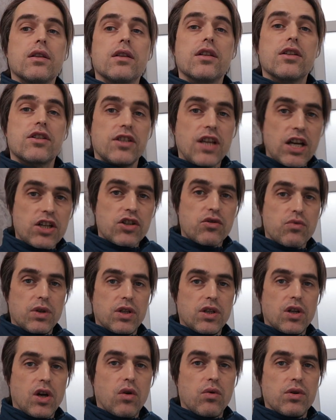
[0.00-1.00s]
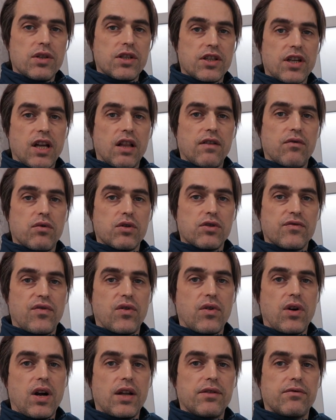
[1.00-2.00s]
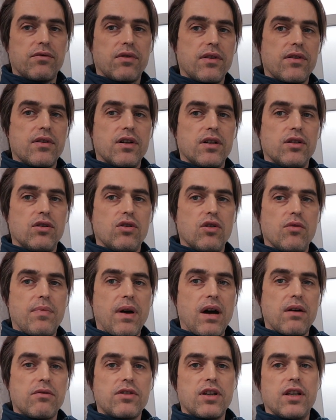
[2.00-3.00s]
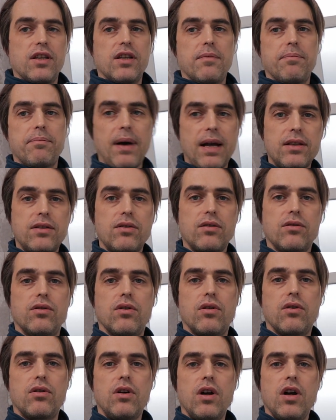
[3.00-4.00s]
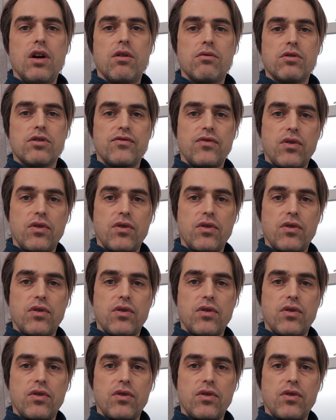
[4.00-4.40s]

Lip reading: The sash window itself was £432 and the patio door was